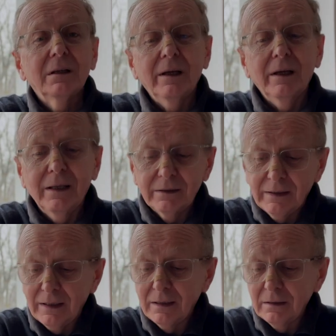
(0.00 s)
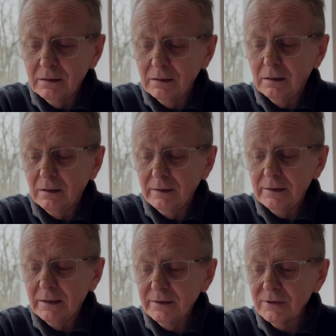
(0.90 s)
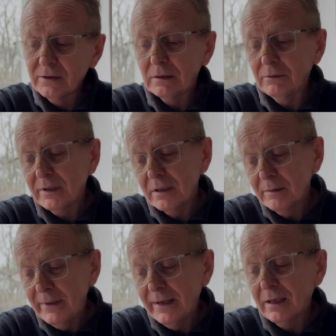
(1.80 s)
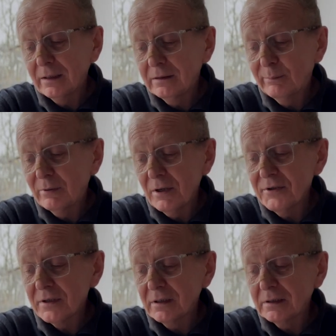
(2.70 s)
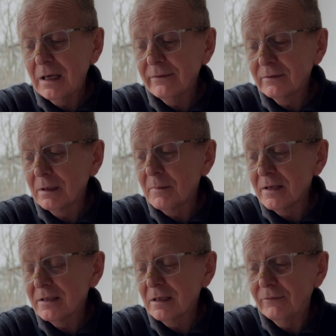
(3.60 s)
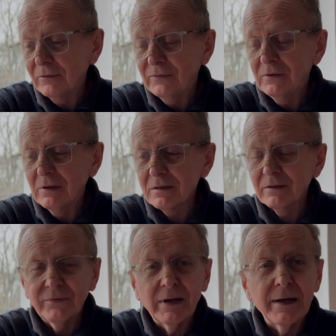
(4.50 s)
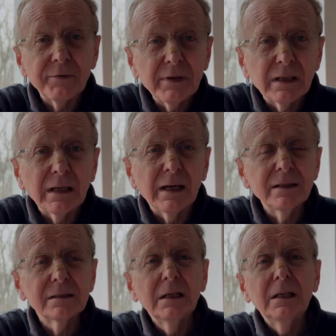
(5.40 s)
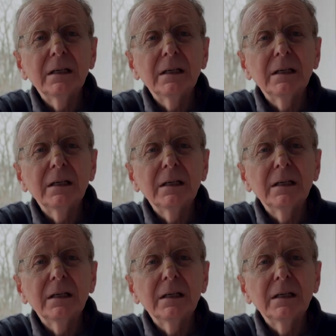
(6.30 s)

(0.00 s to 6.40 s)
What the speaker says: And then, in addition, looking back at the project that I've done myself on philosophy, I realized